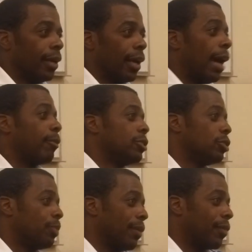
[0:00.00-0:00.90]
How much did
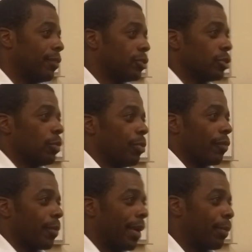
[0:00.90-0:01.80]
you pay for the research report
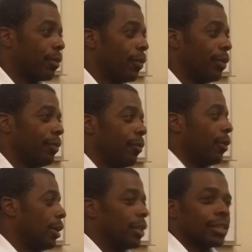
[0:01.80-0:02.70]
from Apple? When you,
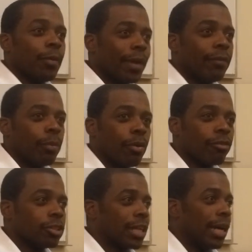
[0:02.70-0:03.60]
does anybody have a
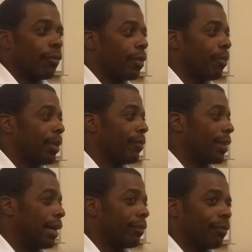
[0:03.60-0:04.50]
brokerage account with a big
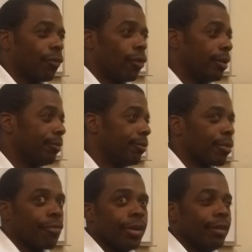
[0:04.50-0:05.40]
five, four,
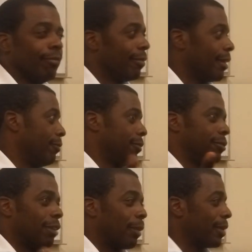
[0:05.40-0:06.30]
three? They're
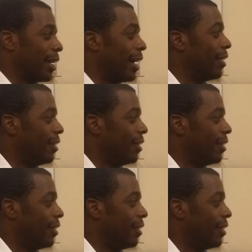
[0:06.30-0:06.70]
dropping now.